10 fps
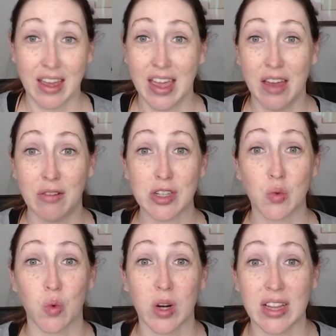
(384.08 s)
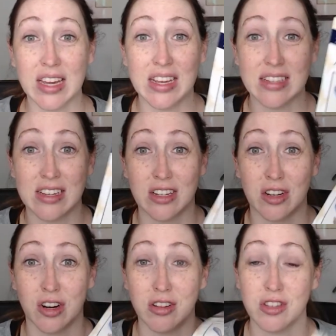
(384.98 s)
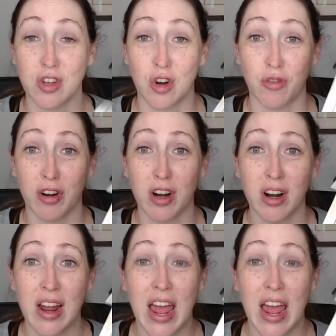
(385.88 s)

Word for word: it was really easy to turn this over